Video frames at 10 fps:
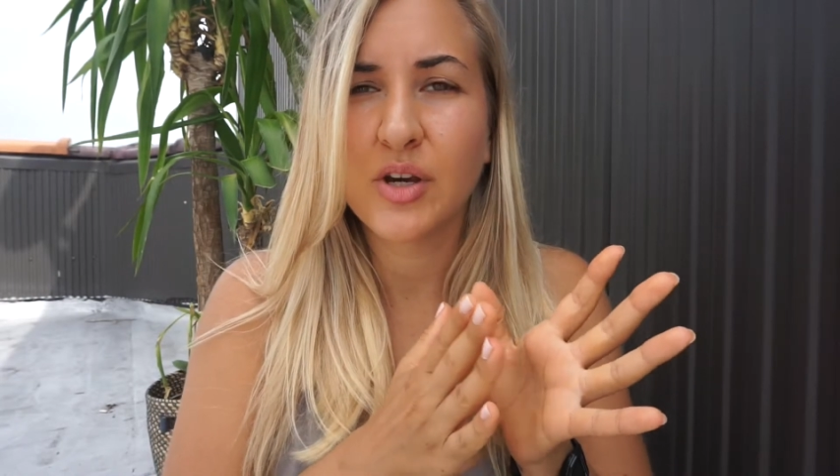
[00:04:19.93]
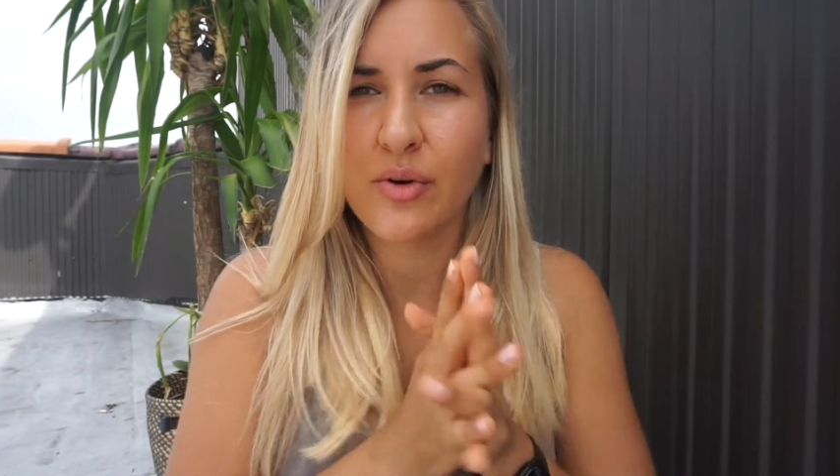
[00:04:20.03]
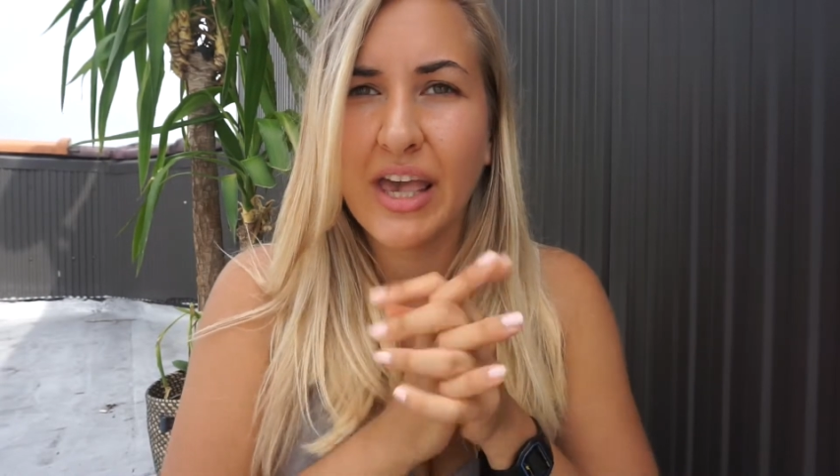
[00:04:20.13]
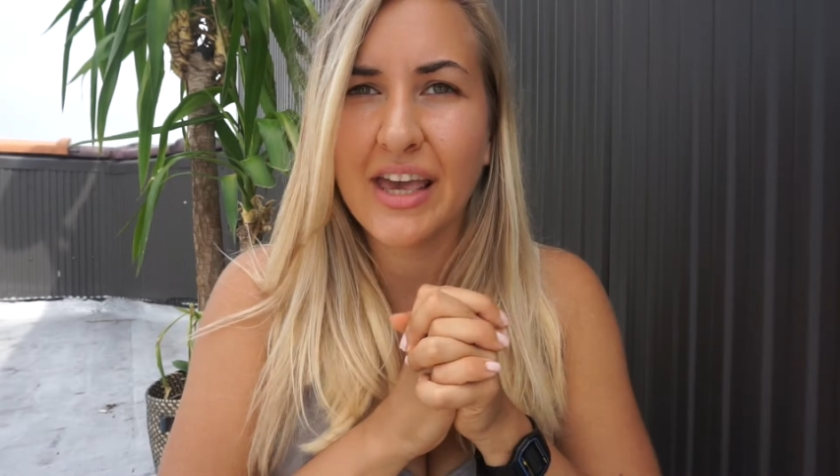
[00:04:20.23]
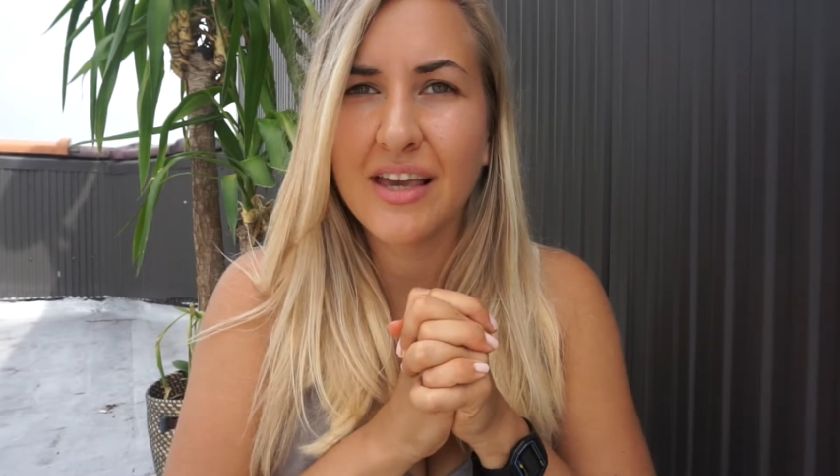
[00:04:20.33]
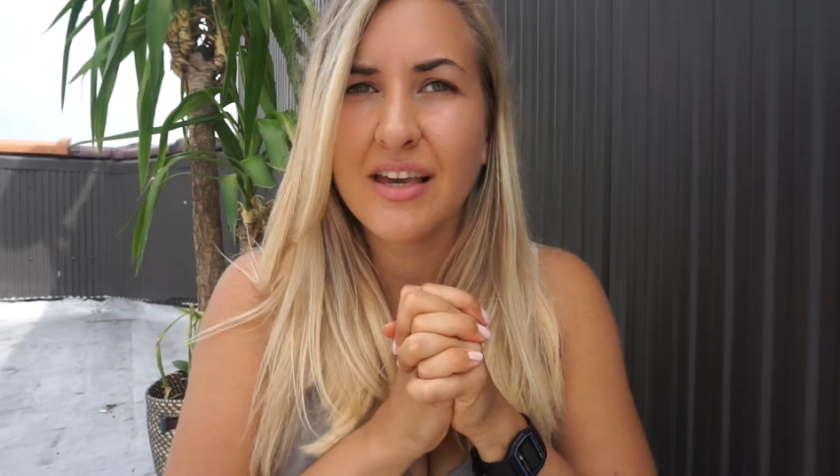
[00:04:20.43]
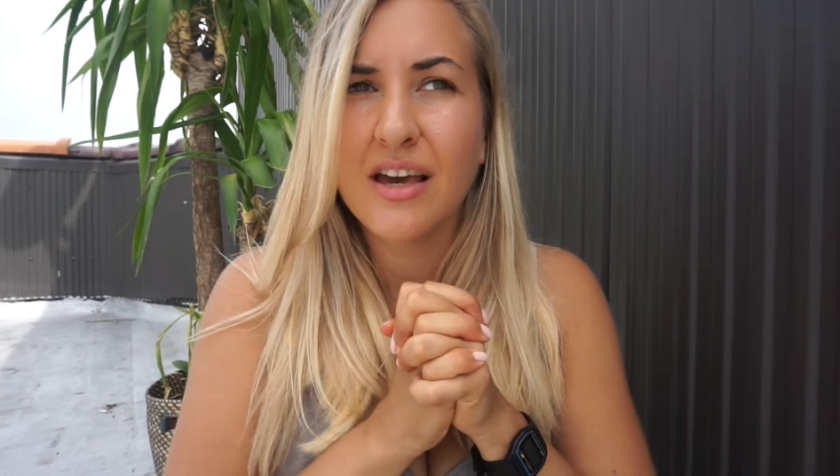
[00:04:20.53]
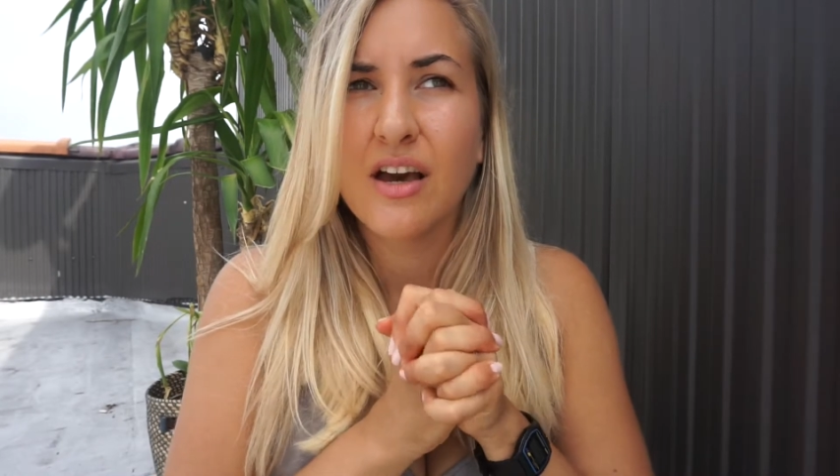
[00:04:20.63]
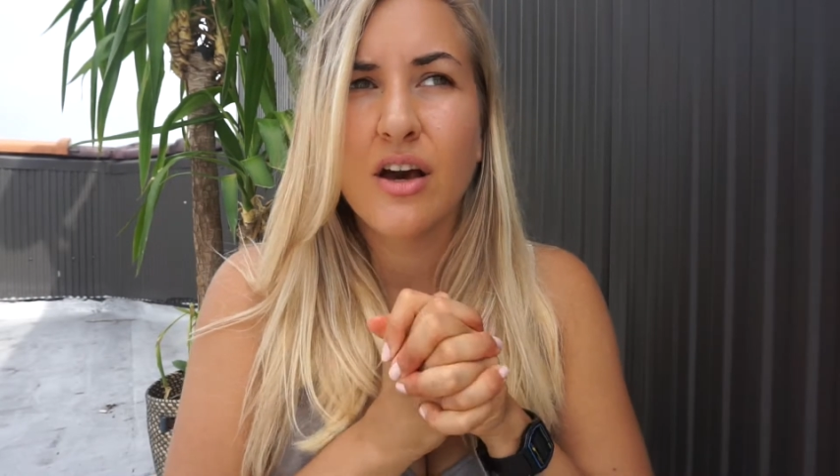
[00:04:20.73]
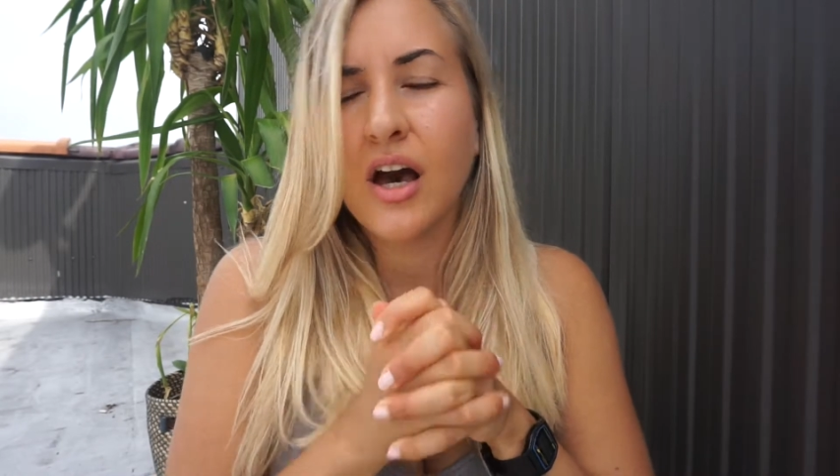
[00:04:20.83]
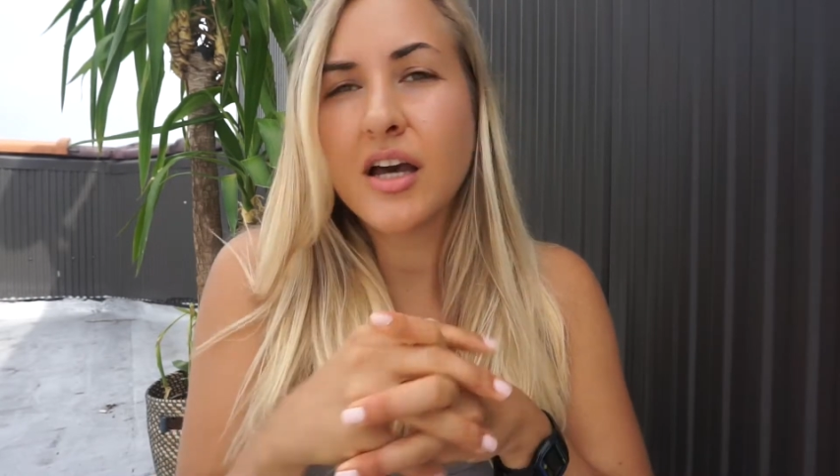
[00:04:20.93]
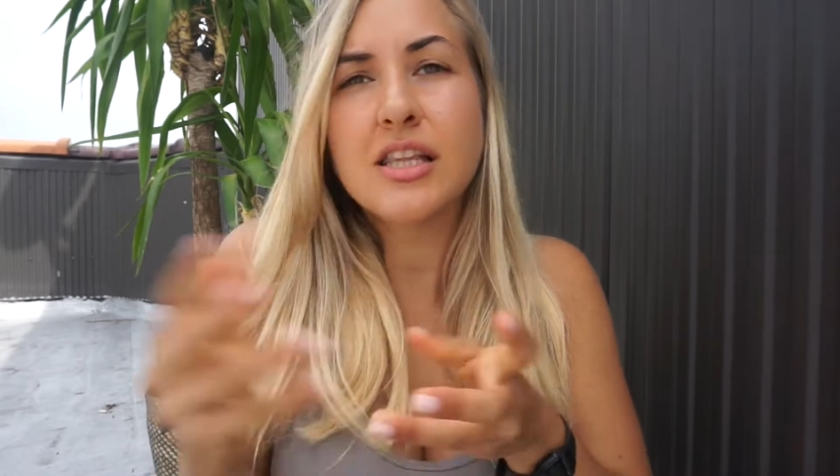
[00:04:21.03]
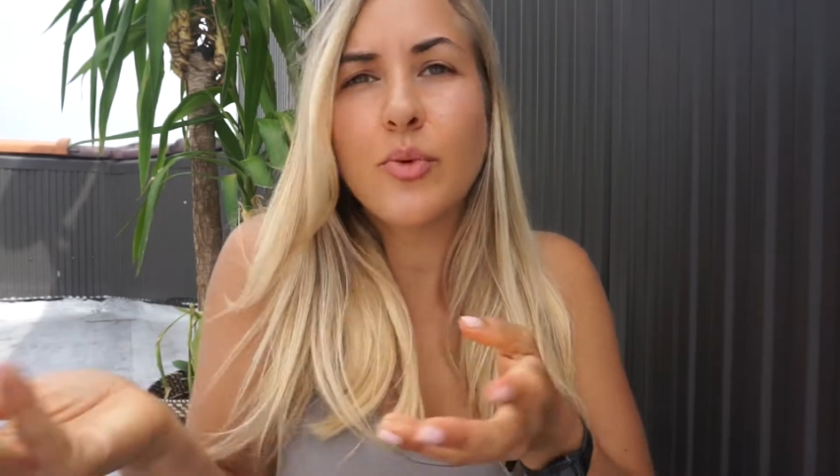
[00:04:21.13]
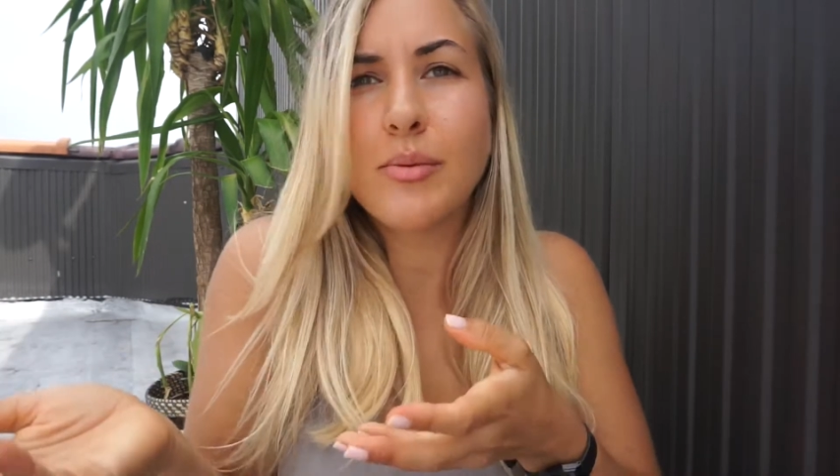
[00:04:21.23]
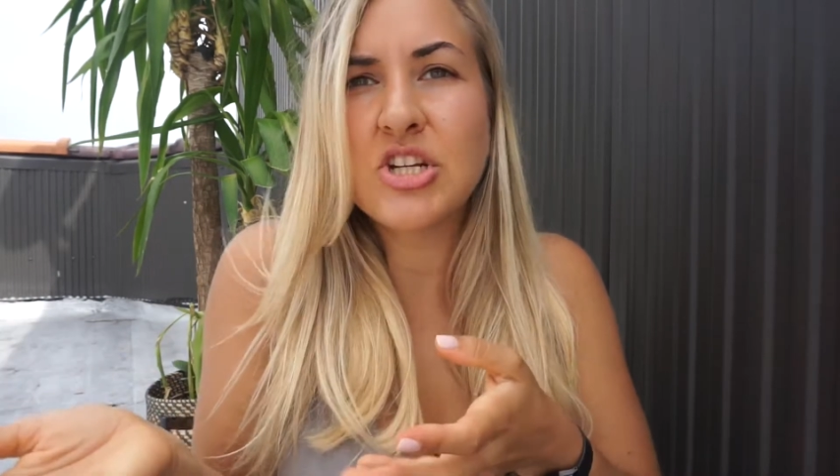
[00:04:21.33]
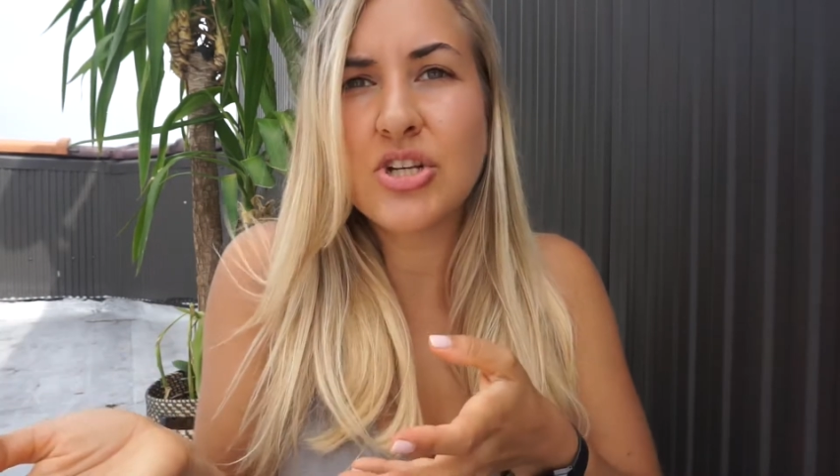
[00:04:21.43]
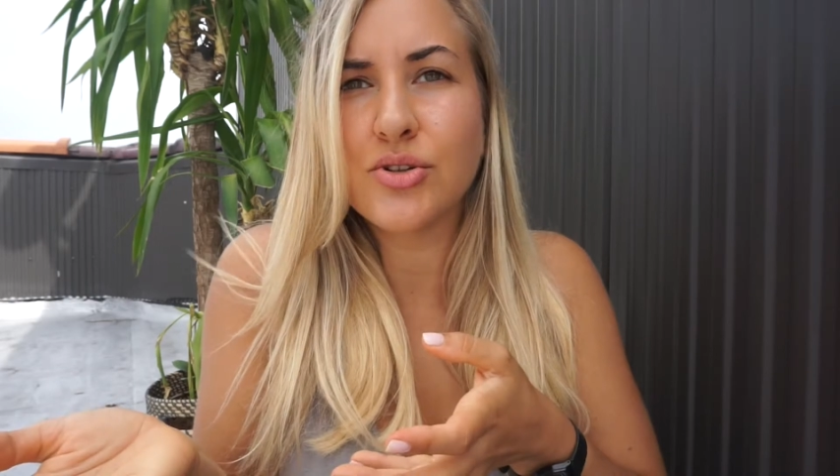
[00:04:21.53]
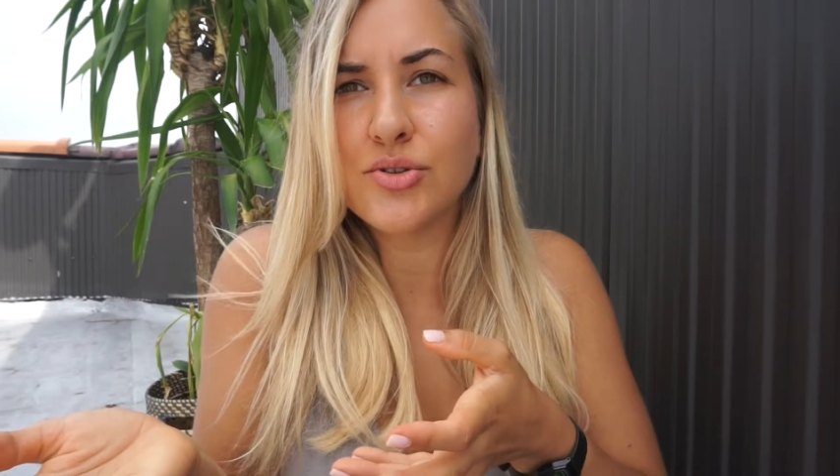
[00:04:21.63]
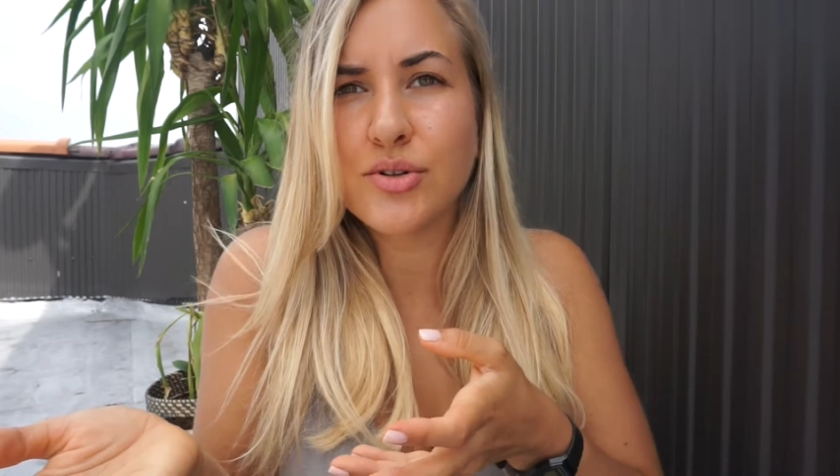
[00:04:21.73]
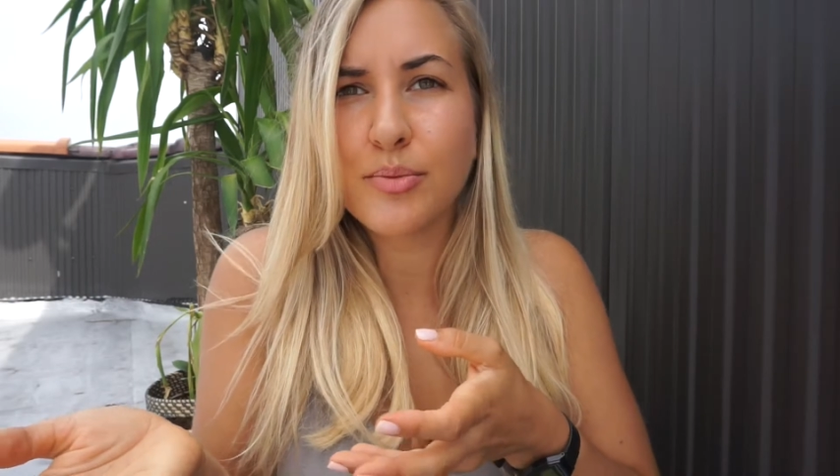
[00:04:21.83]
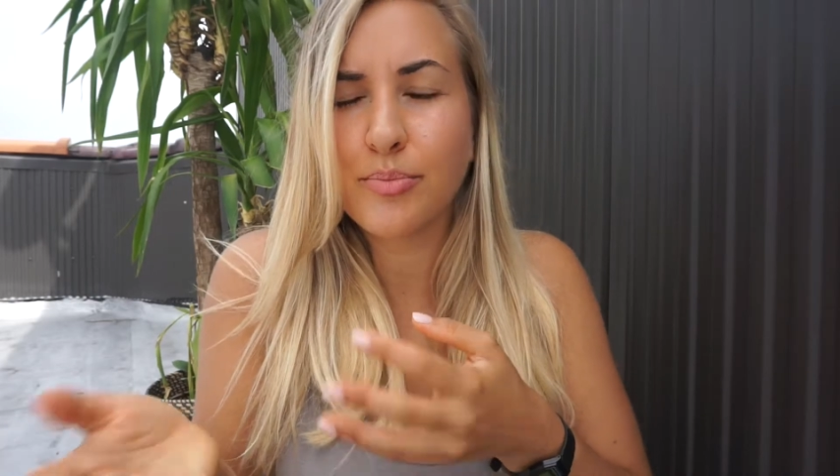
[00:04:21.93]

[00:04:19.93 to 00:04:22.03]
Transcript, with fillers: Okay, ugly women too,